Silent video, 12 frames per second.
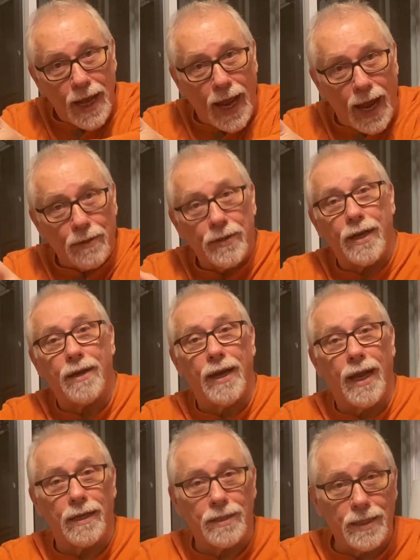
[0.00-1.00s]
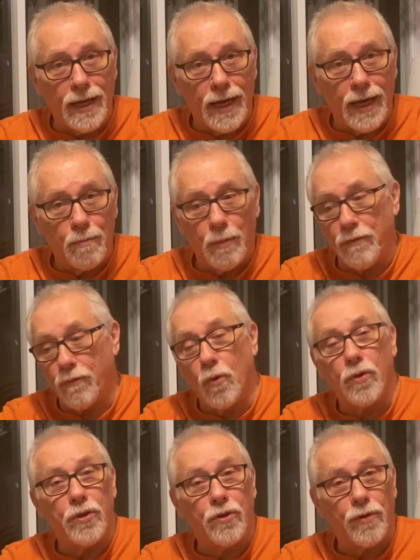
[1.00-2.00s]
out there outside
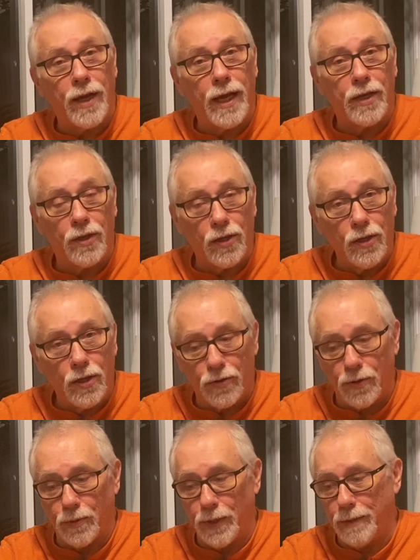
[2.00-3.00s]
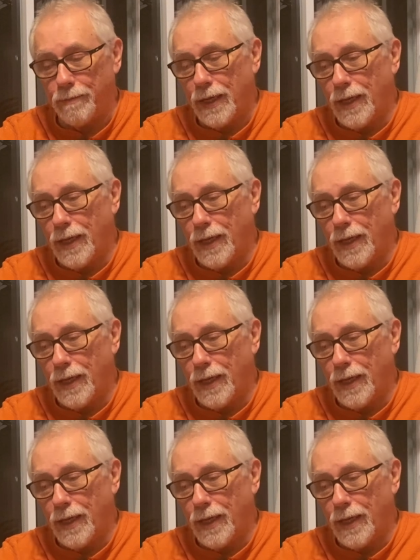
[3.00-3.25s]
before you try to look through it.